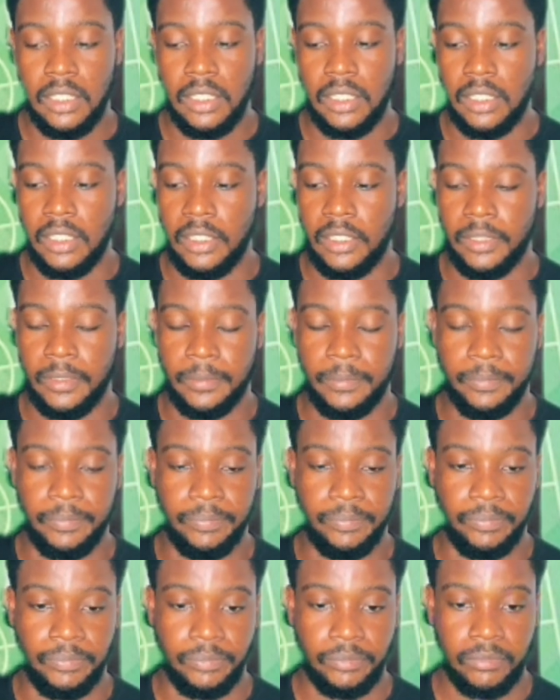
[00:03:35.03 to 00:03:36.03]

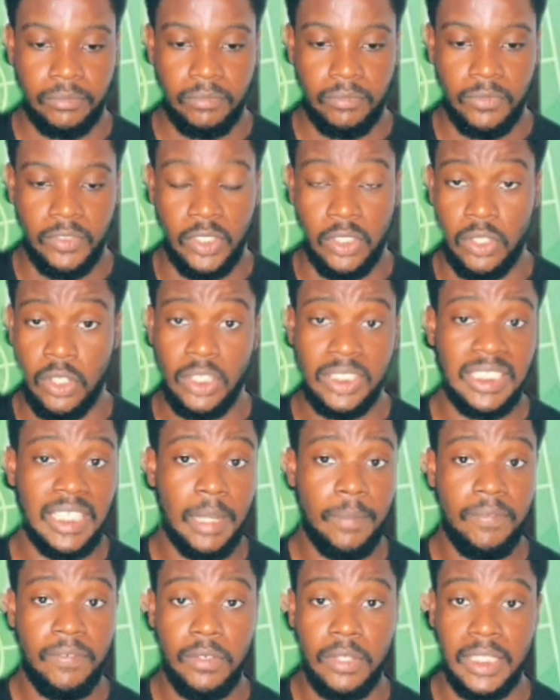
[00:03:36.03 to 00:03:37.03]
the
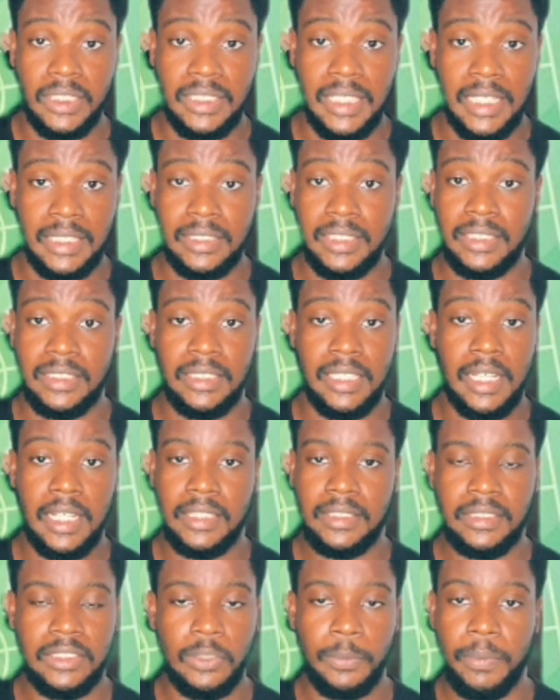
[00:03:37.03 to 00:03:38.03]
Nottingham Forest assets that
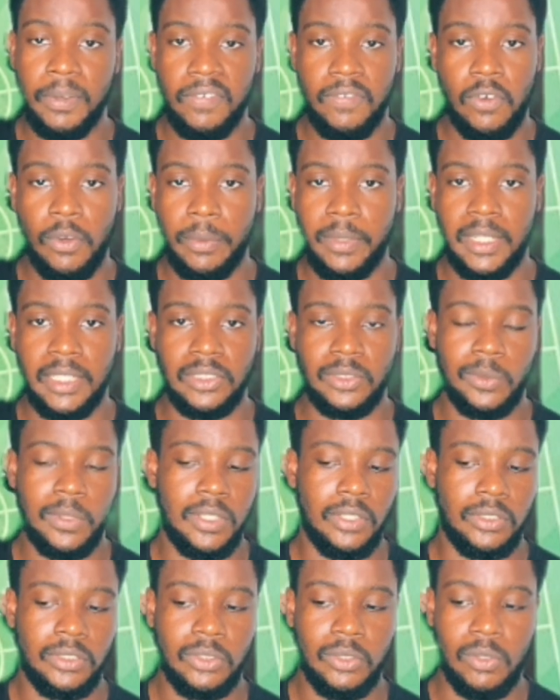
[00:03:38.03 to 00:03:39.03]
are still performing as
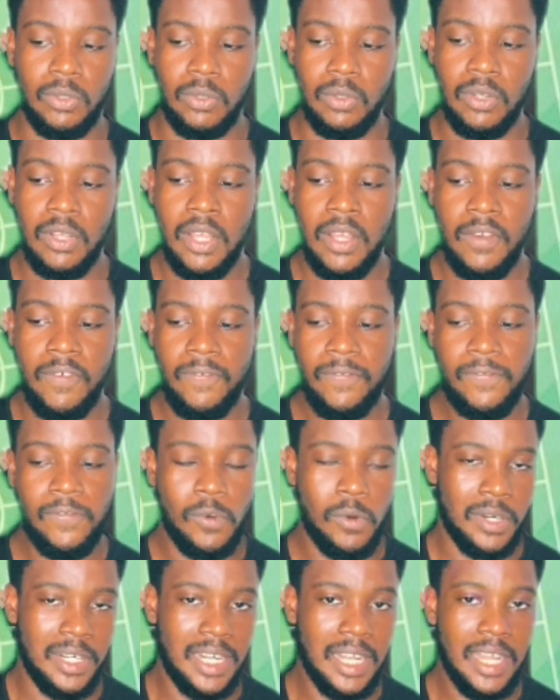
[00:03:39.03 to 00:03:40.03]
well. So
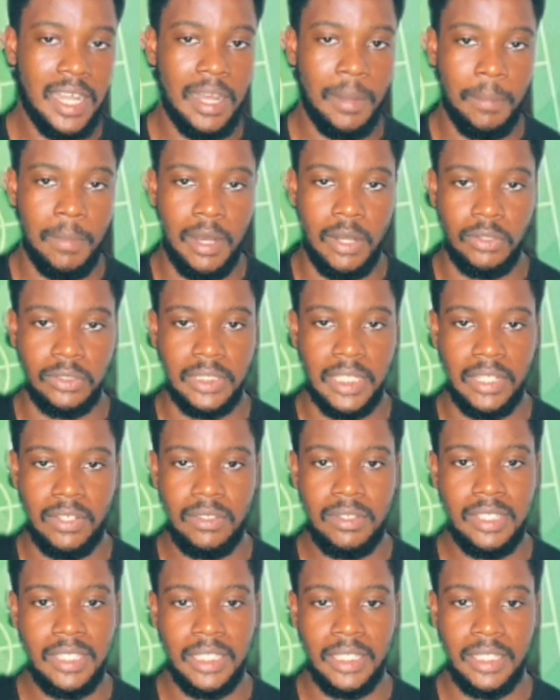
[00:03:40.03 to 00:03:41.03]
for that amount, I
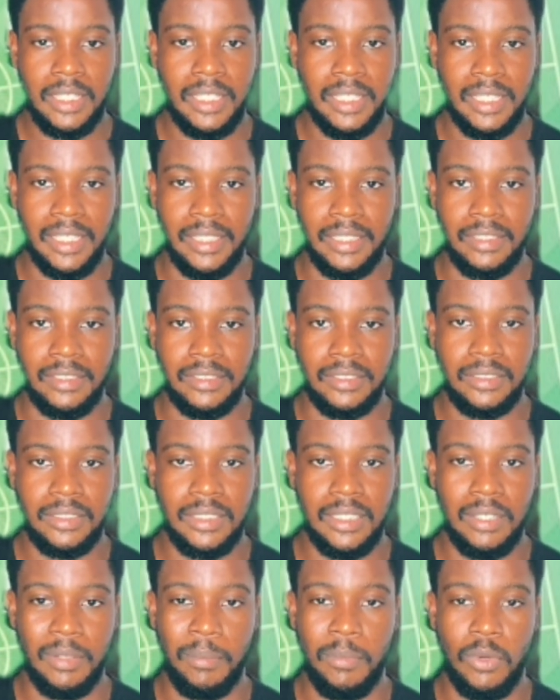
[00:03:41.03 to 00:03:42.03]
don't think he's
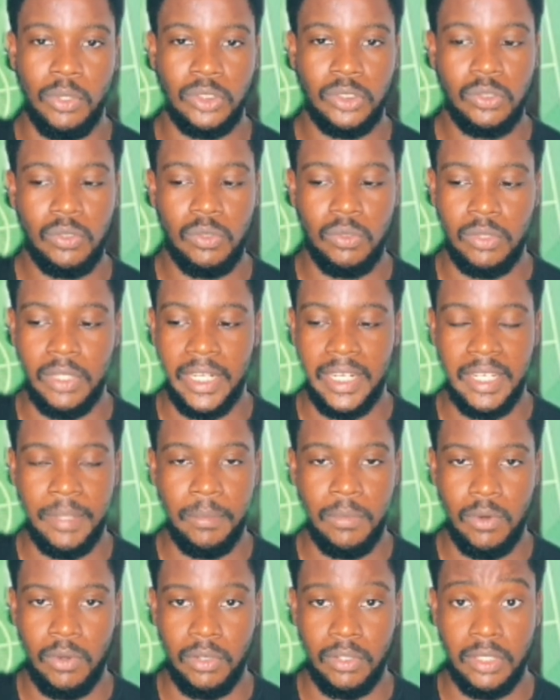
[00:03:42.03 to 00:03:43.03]
a must own
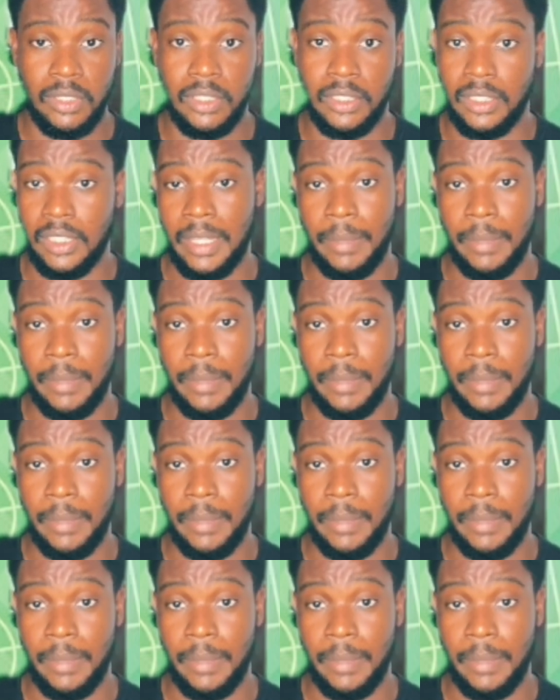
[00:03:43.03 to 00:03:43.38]
anymore.